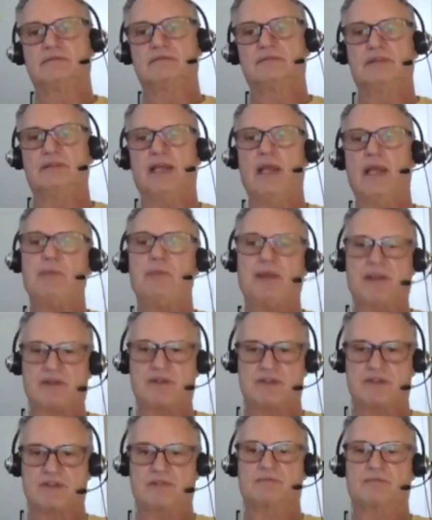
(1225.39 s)
Abius.
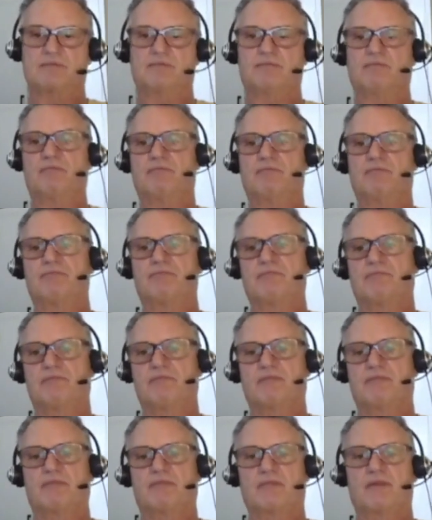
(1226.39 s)

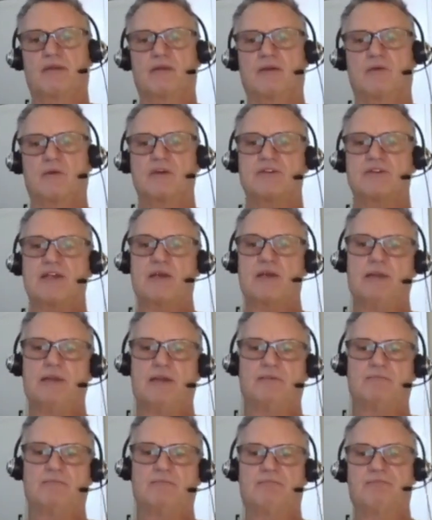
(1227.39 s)
What does that mean?
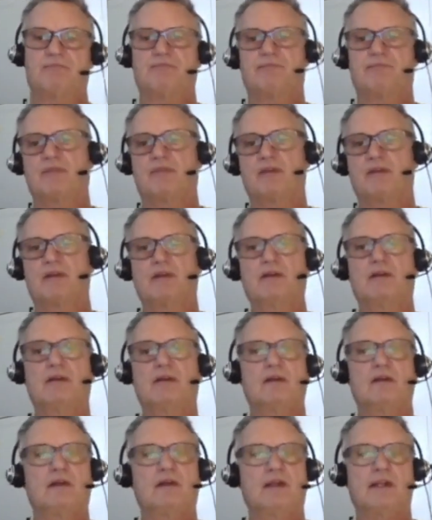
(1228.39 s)
He
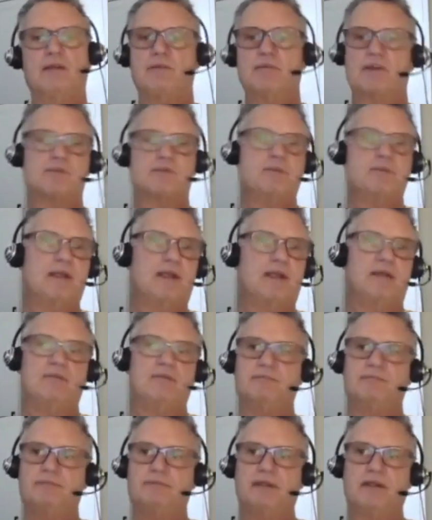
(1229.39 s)
must be, you know,
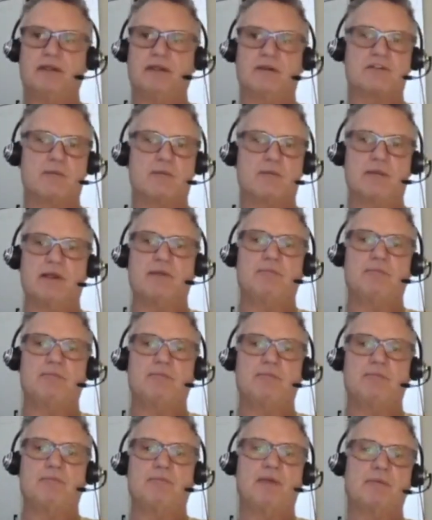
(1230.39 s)
somebody people can get
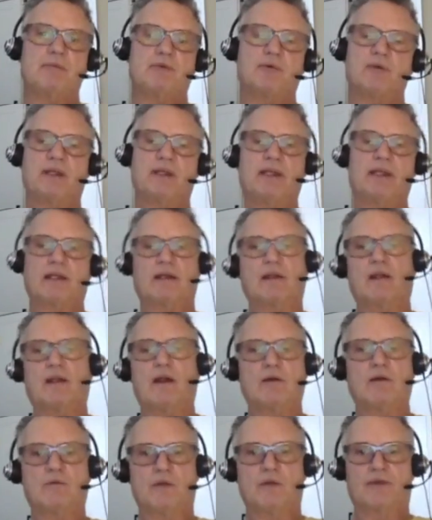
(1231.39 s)
along with. He must be
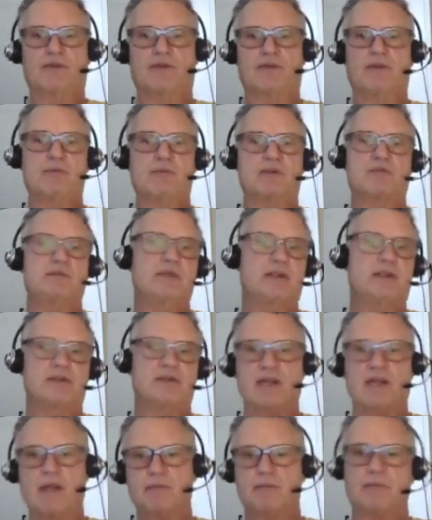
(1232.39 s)
the type of person
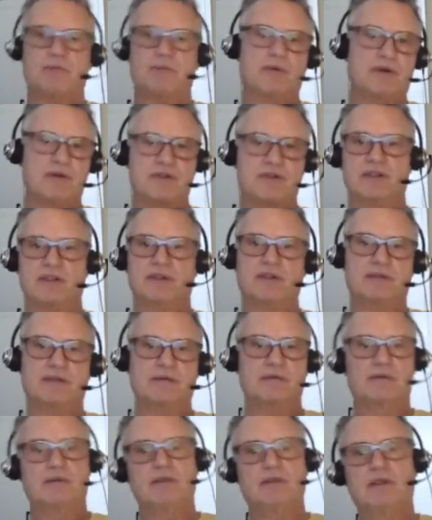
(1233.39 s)
that people
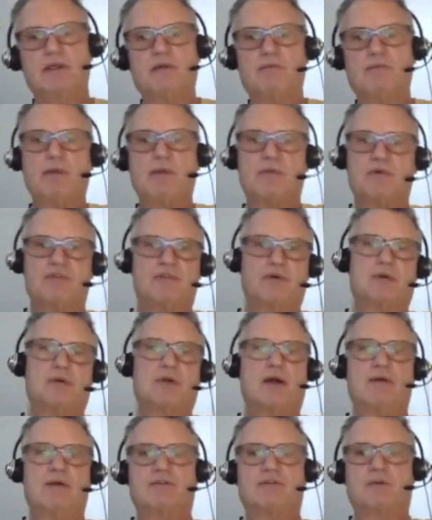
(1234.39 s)
feel comfortable
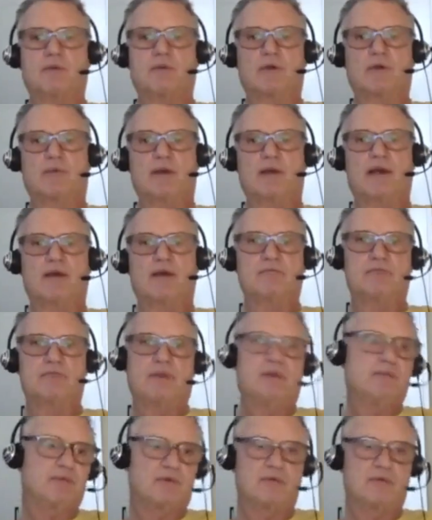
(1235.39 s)
around. People
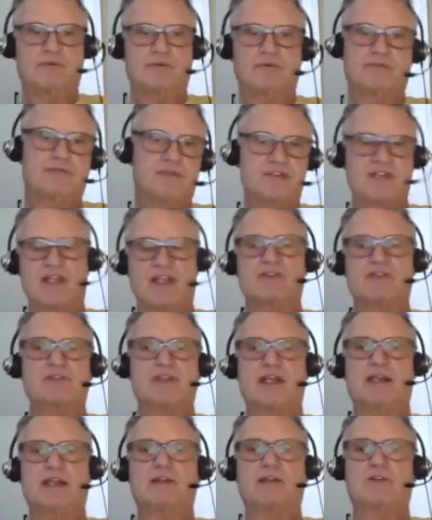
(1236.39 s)
sense they can talk to
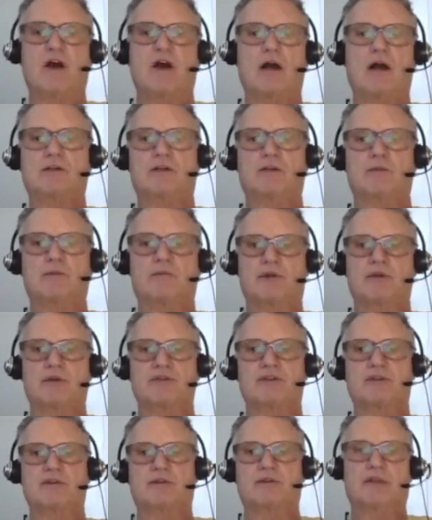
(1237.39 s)
the person. They
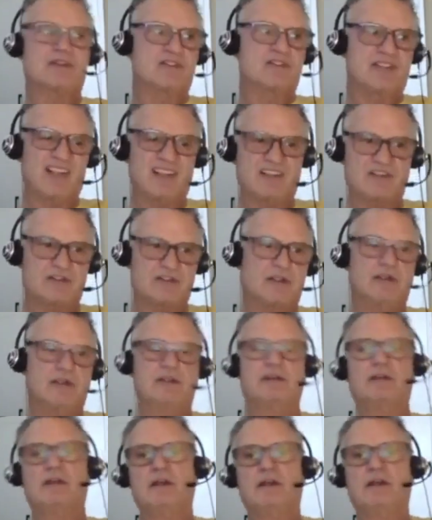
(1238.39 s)
sense they kind
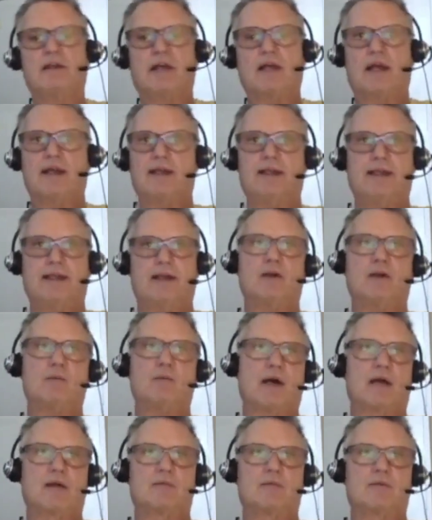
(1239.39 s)
of care about it.
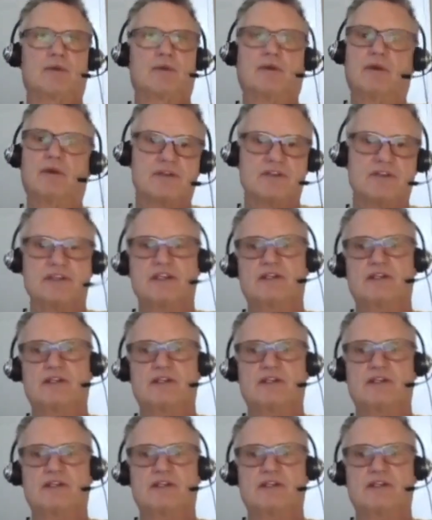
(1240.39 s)
They're listening to them.